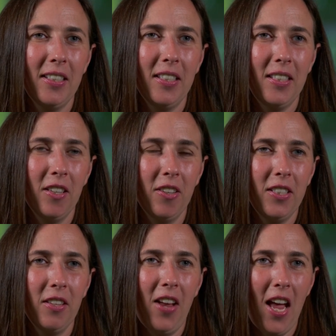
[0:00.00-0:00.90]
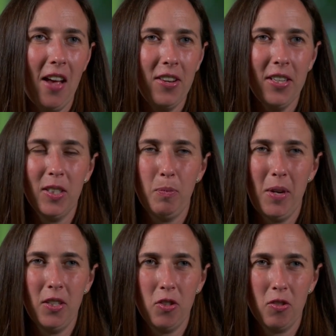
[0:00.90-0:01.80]
it's a series of
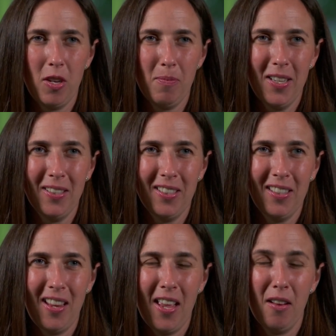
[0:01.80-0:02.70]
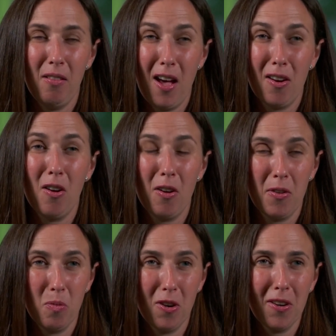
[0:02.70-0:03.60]
evidence-based treatments and a lot of
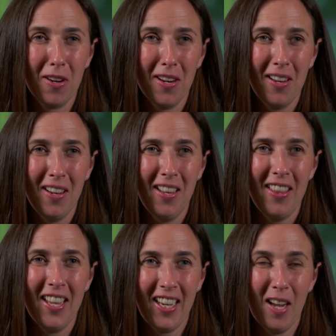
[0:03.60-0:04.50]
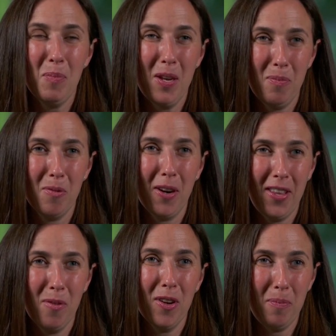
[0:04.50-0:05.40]
hard work that get people where
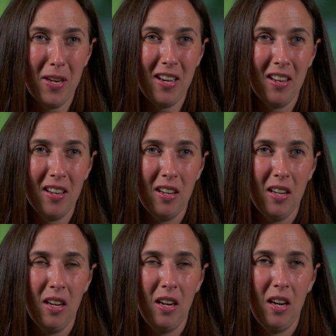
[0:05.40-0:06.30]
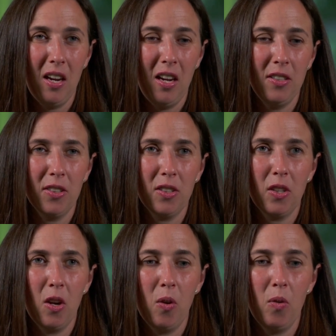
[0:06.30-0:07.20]
they want to be.
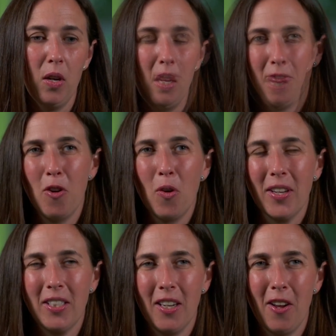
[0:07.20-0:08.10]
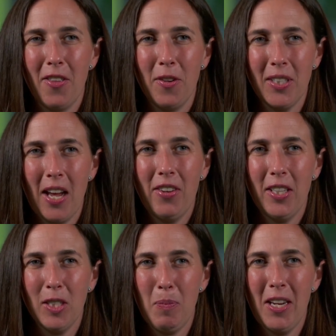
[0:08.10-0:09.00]
So focusing on those
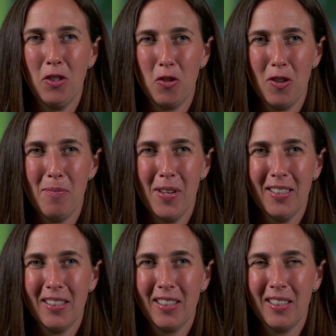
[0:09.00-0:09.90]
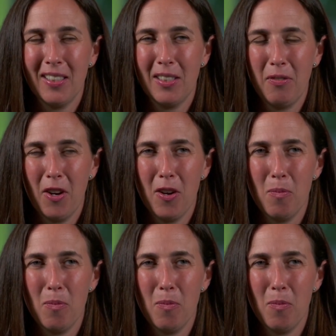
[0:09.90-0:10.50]
evidence-based treatments is very